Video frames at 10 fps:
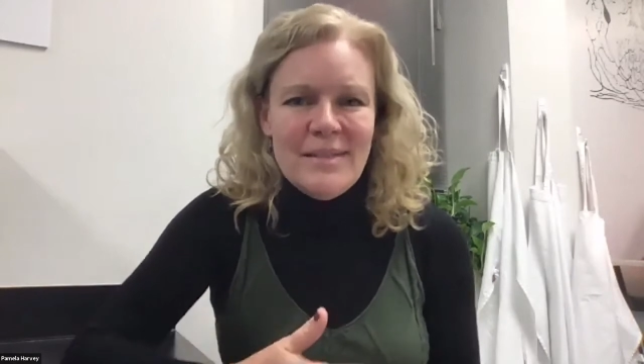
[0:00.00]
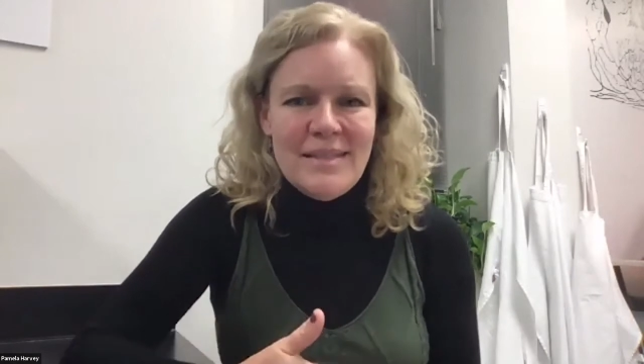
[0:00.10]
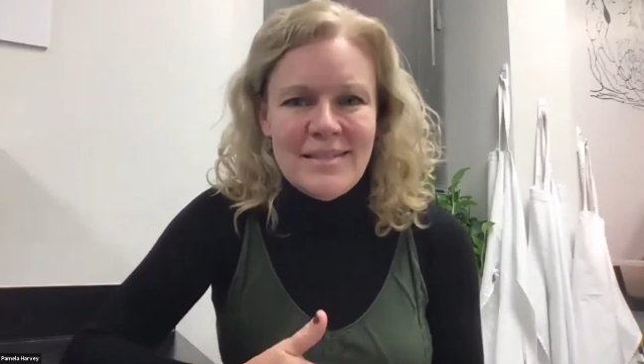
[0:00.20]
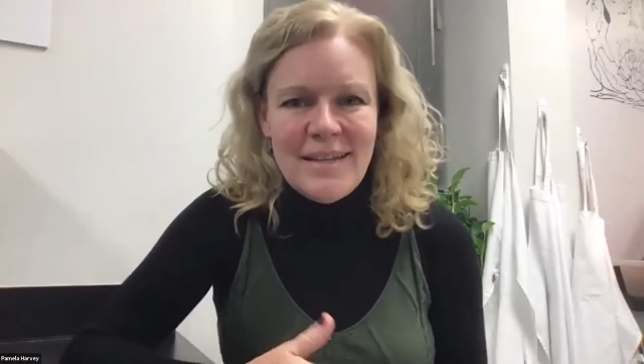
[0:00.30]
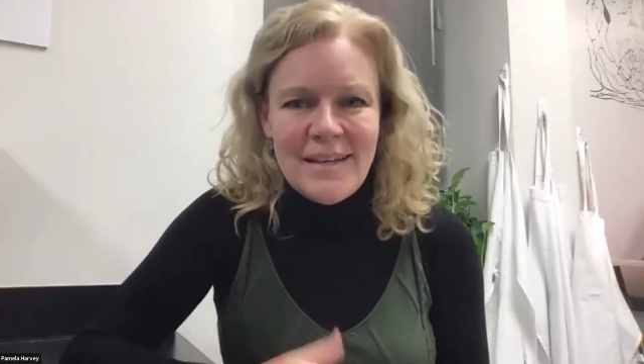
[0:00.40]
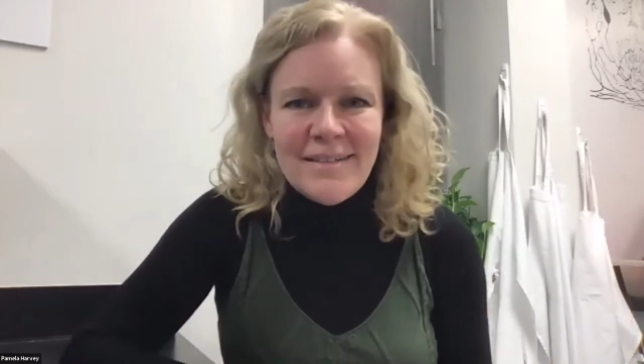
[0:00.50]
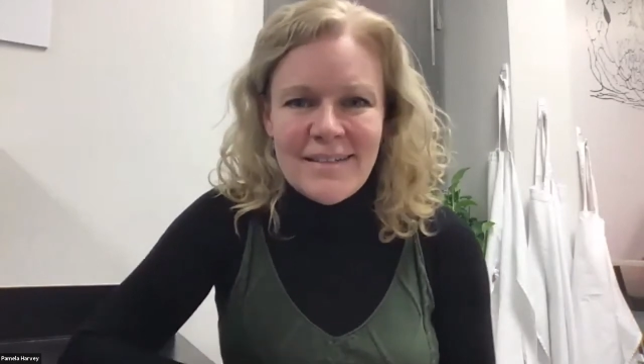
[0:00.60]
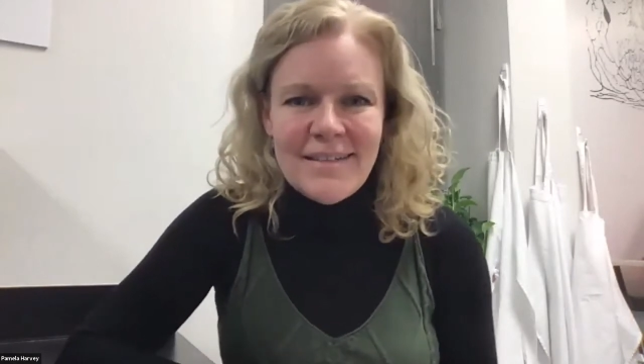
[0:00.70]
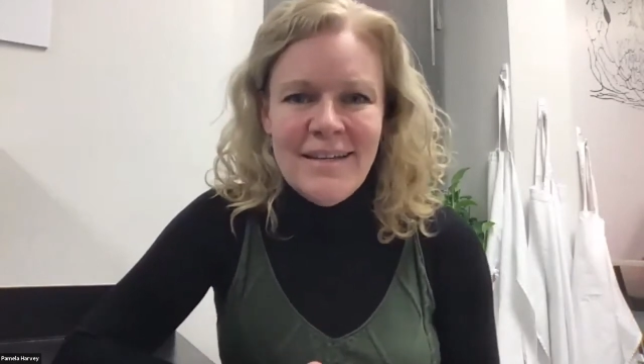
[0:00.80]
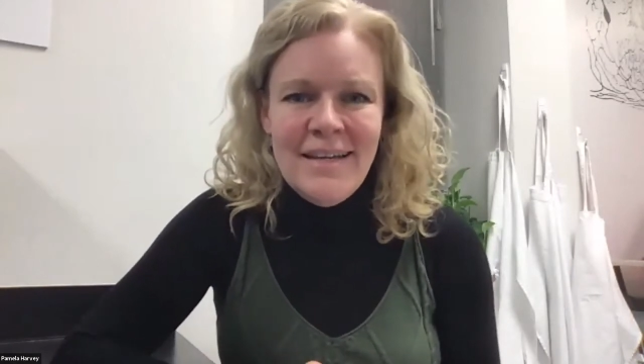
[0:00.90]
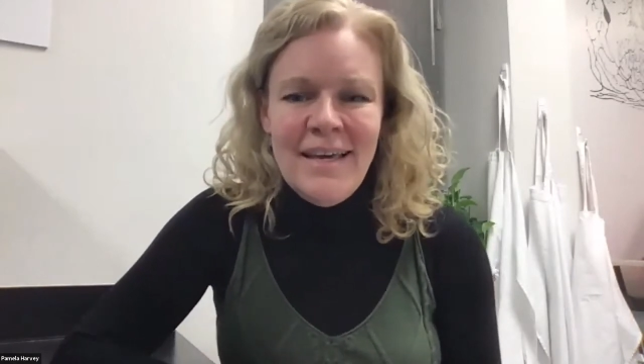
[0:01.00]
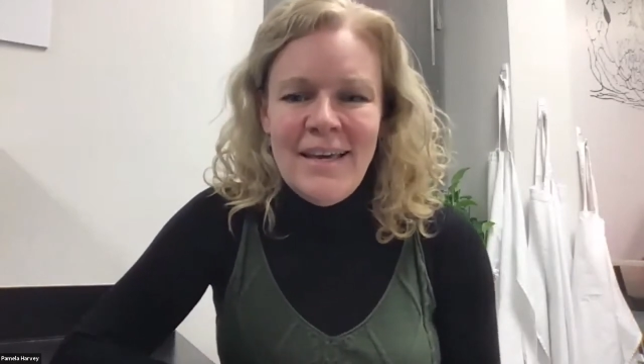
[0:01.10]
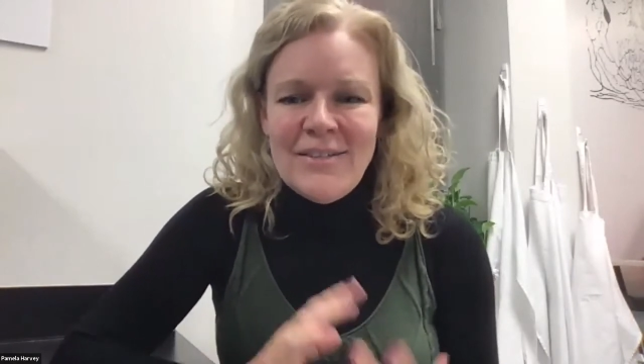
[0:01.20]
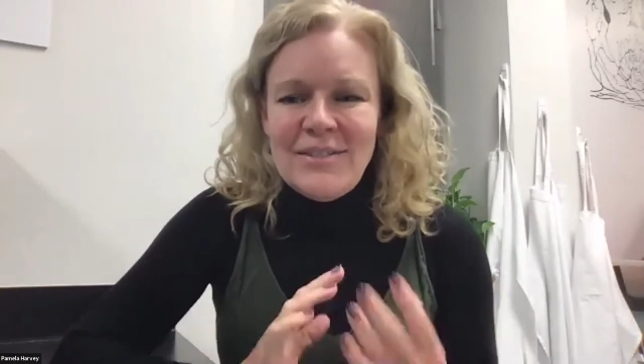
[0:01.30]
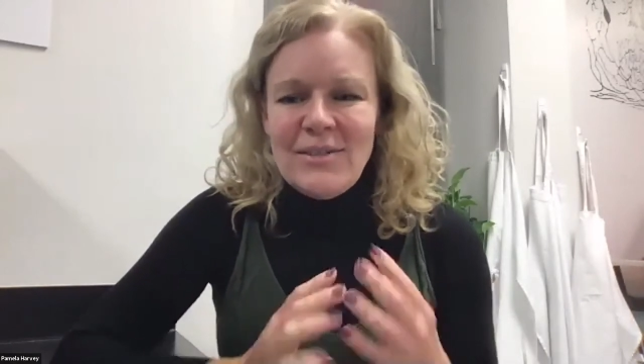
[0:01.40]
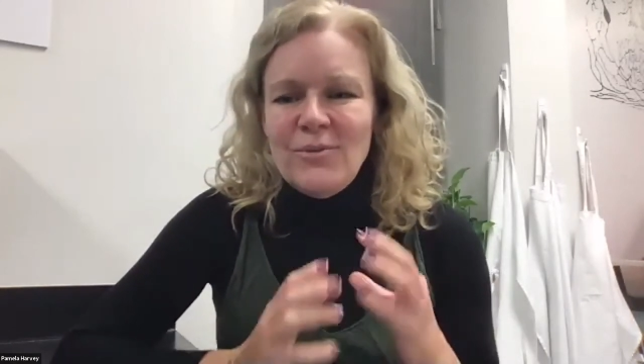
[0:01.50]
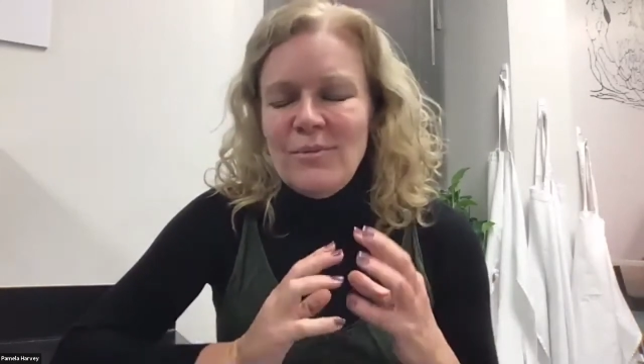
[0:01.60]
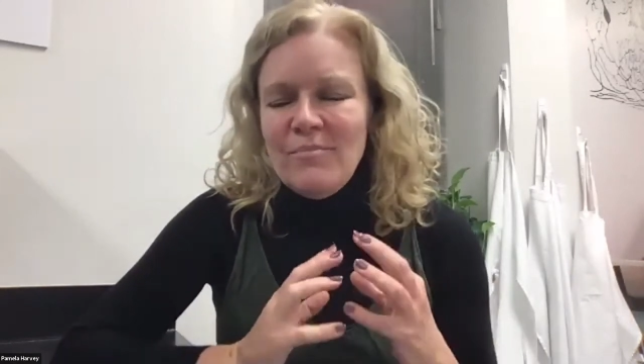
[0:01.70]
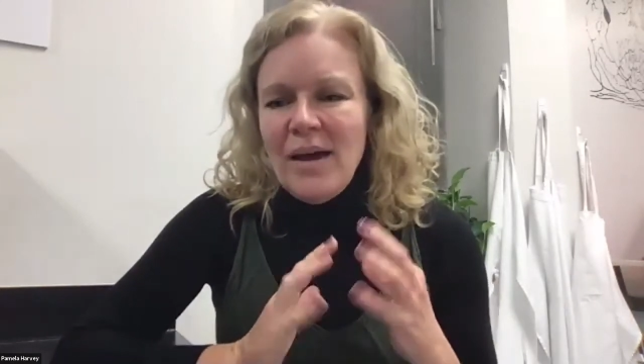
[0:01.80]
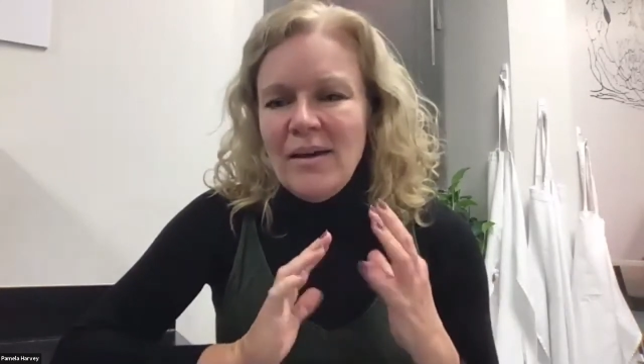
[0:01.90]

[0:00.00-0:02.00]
is intended to